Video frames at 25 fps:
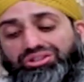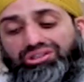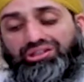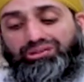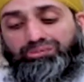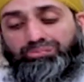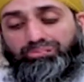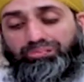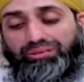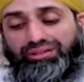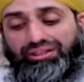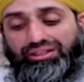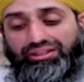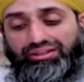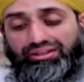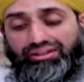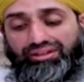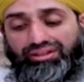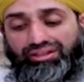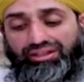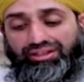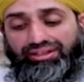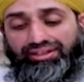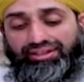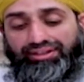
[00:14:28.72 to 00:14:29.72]
you stopped me.
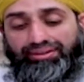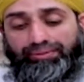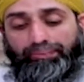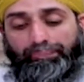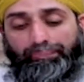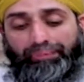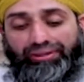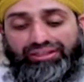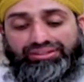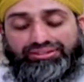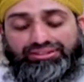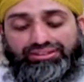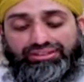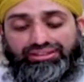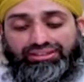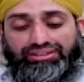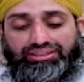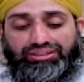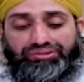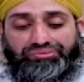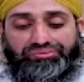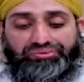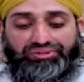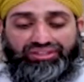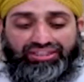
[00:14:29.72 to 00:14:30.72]
But
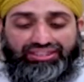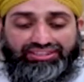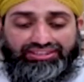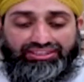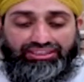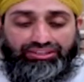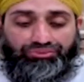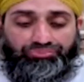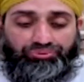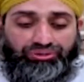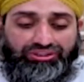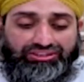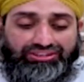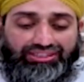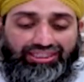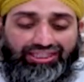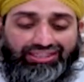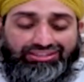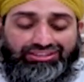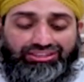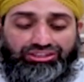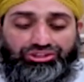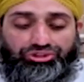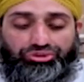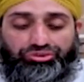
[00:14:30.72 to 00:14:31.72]
the reason was
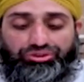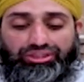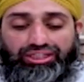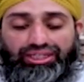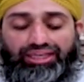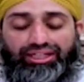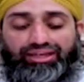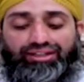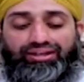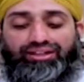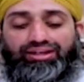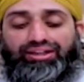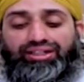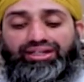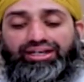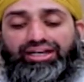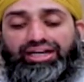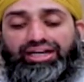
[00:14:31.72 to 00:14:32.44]
that today